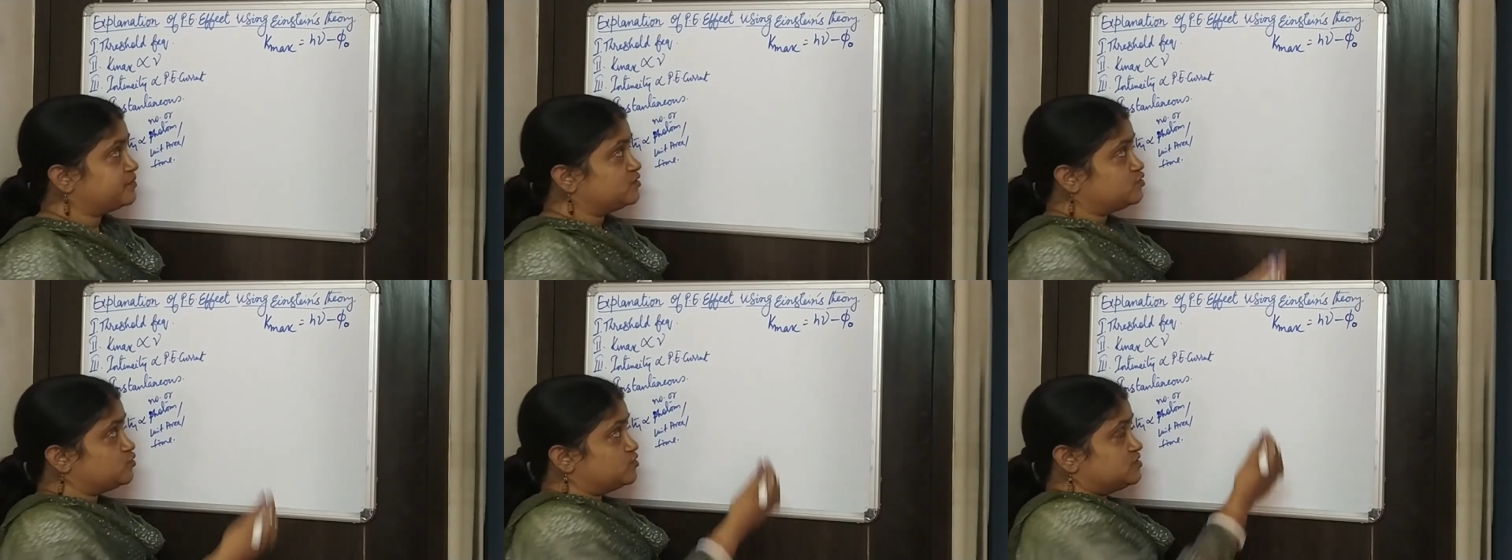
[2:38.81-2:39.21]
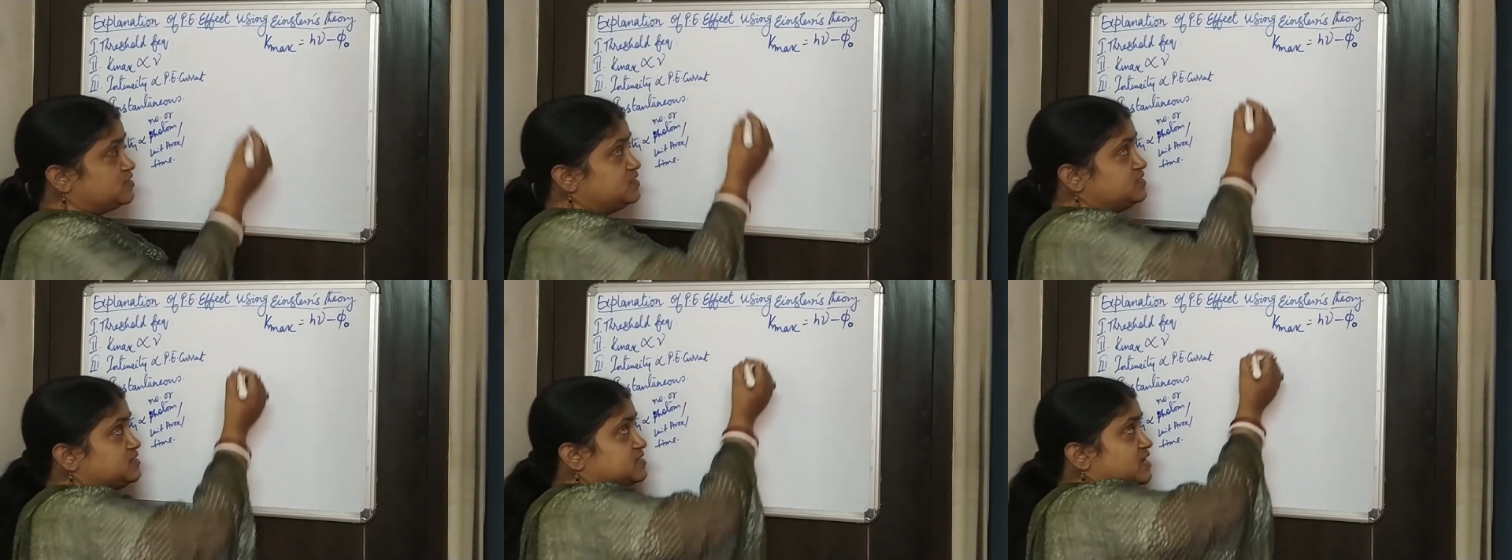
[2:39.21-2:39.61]
So
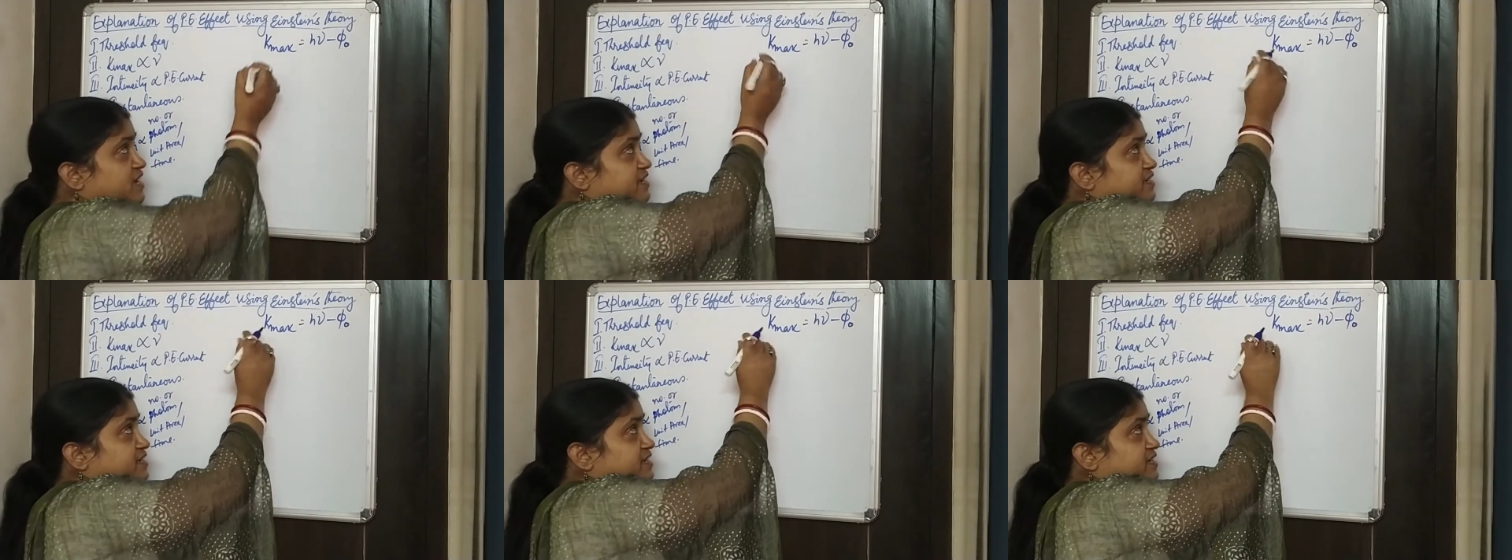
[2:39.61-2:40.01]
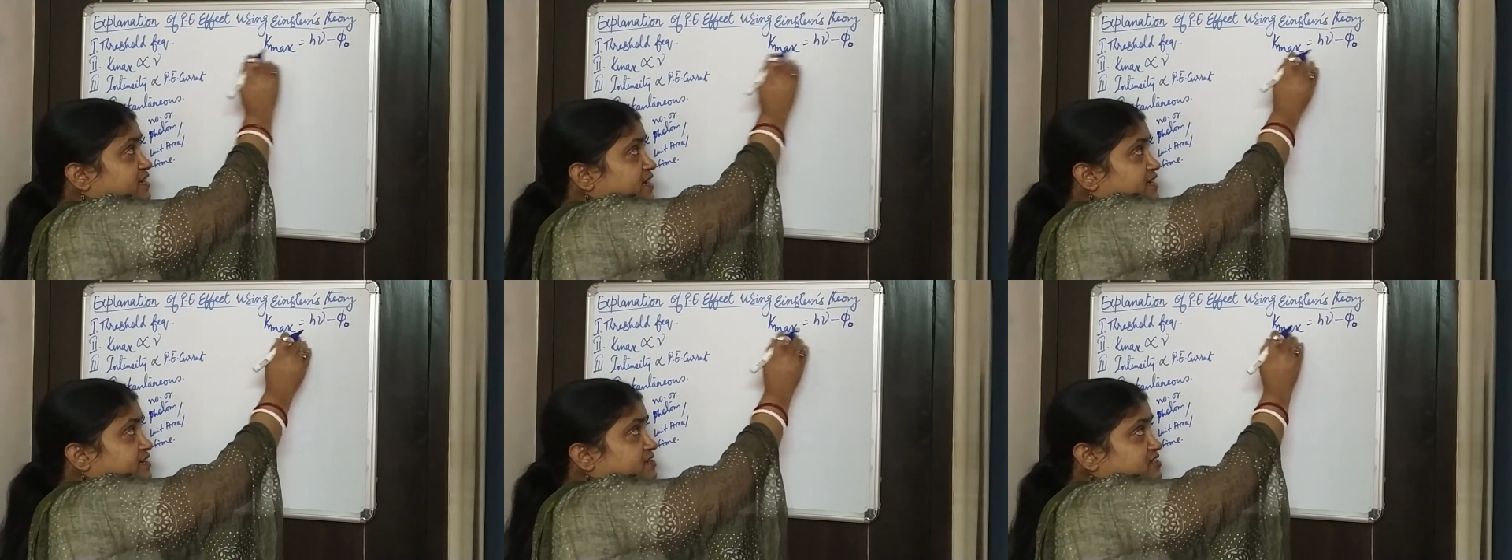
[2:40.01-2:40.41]
since kinetic
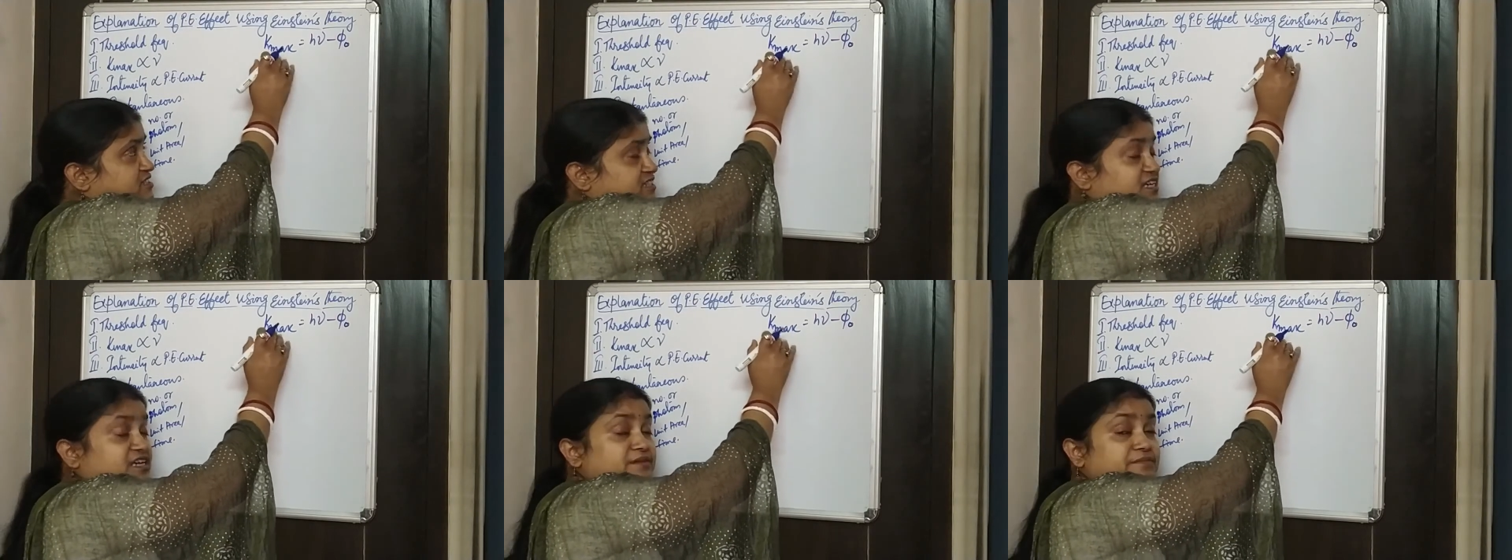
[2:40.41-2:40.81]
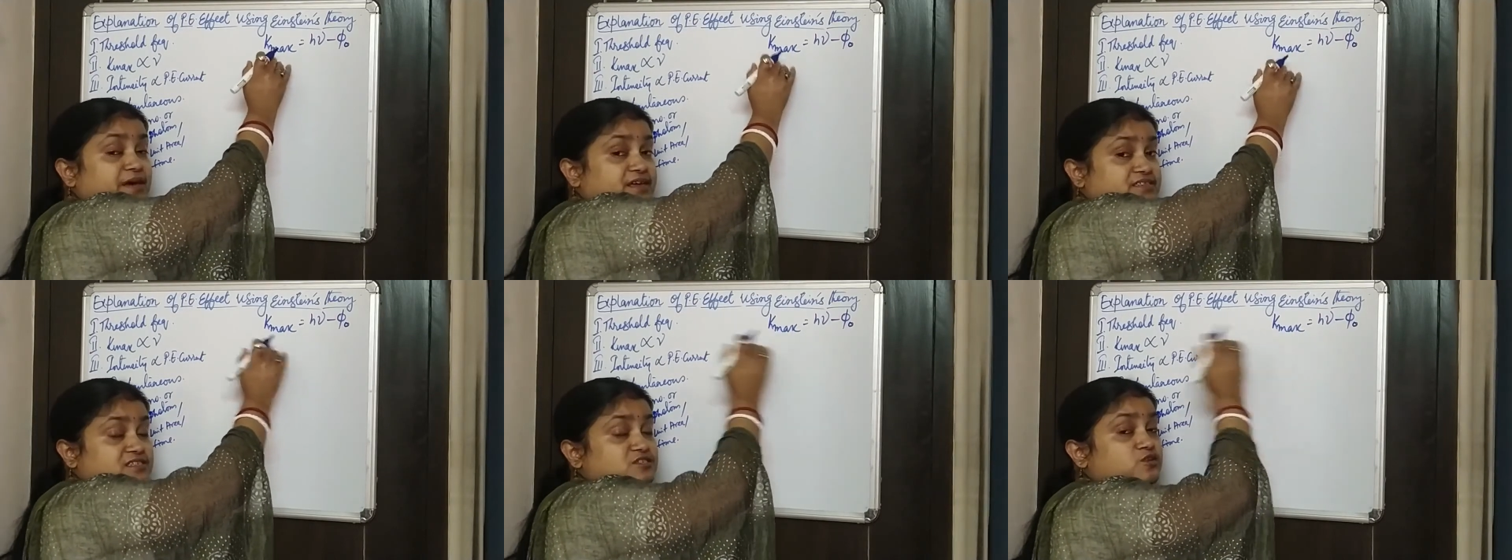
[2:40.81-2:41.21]
energy K
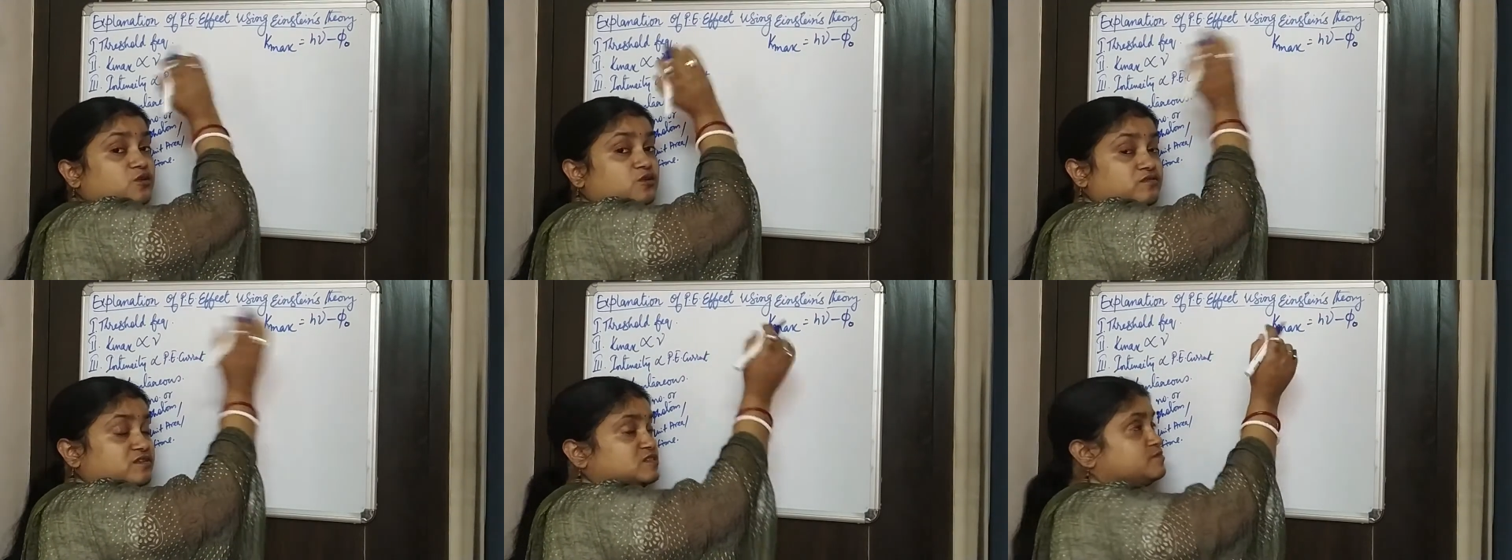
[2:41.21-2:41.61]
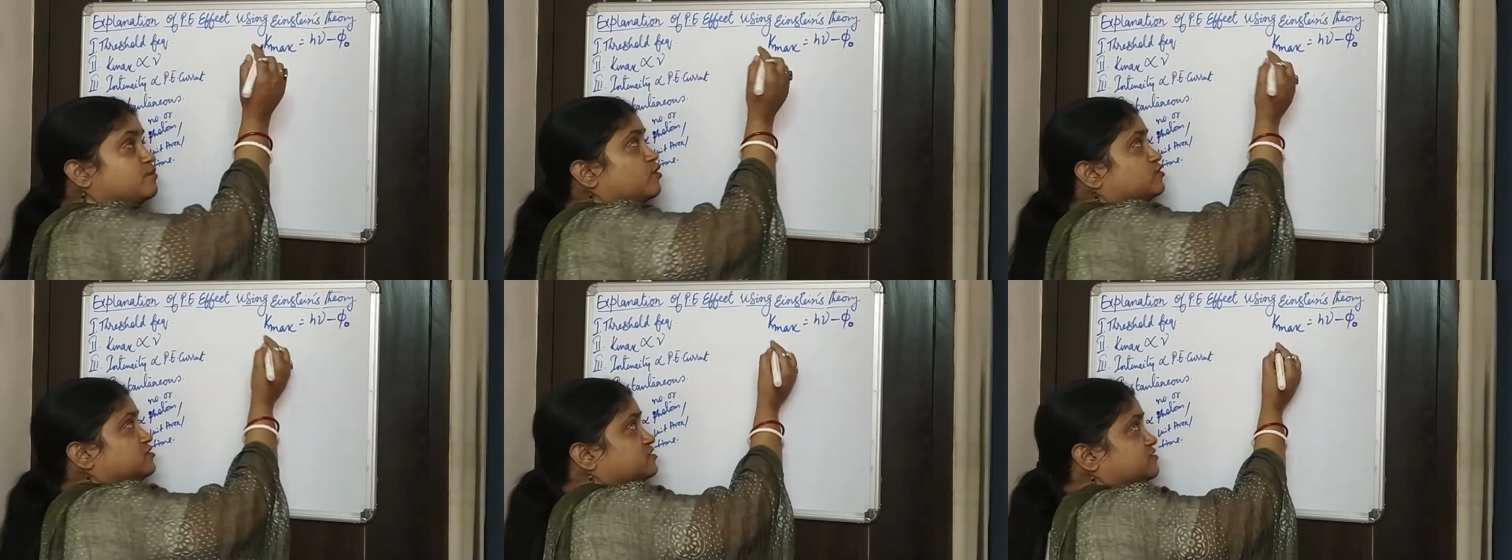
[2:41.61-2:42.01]
max is always
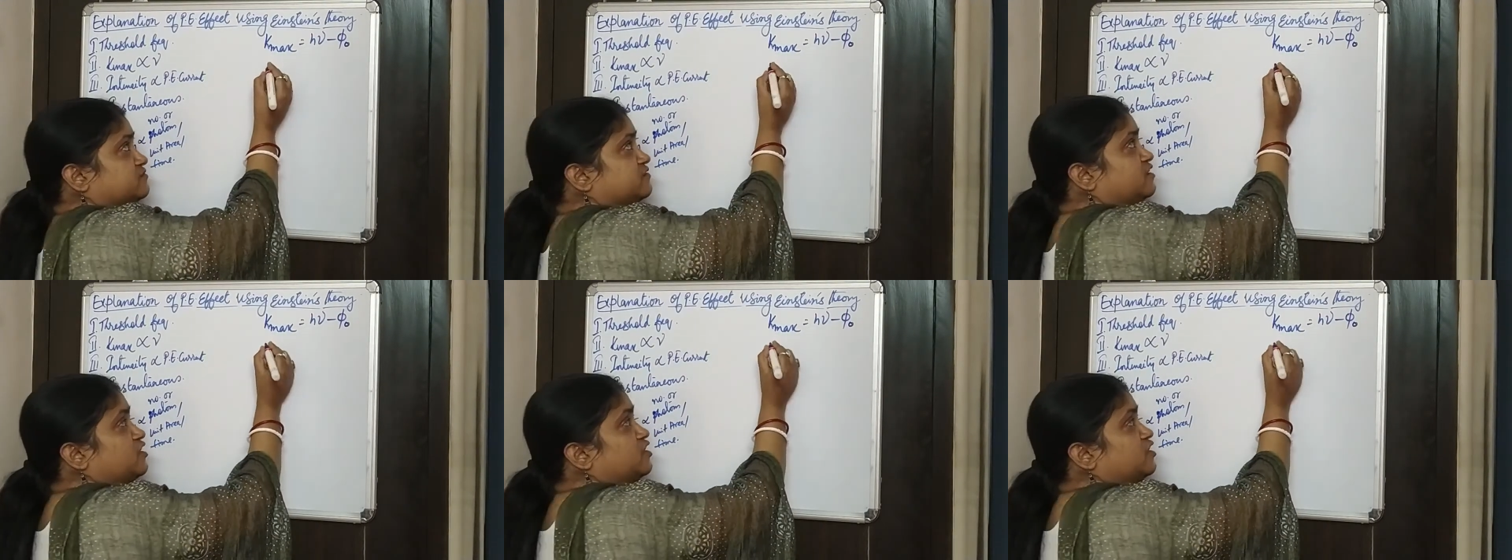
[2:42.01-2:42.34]
positive,